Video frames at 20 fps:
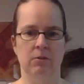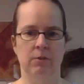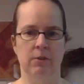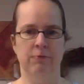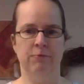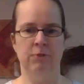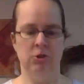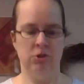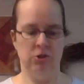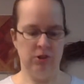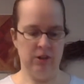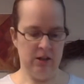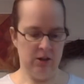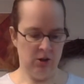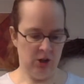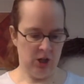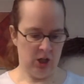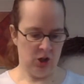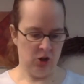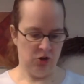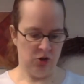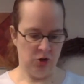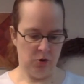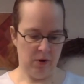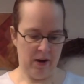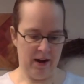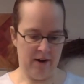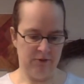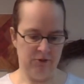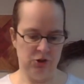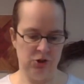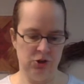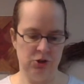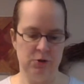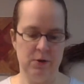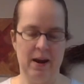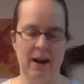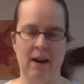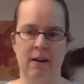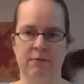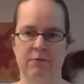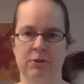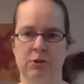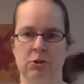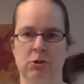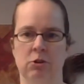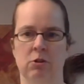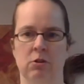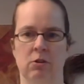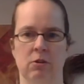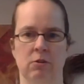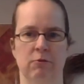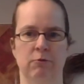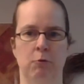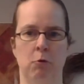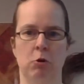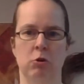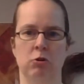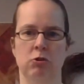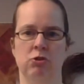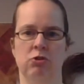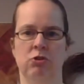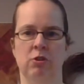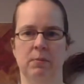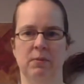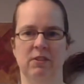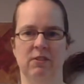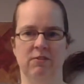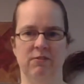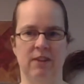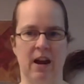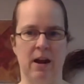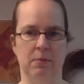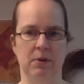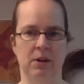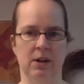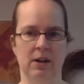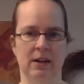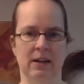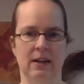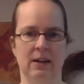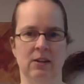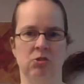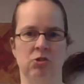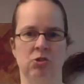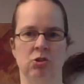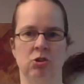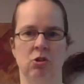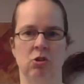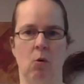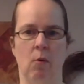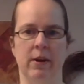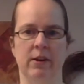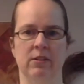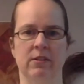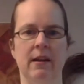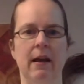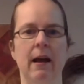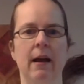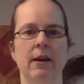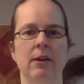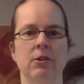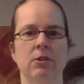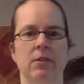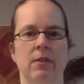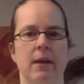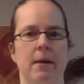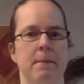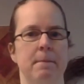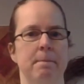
the first thing you're going to do after you have your four strips of fabric is you're going to iron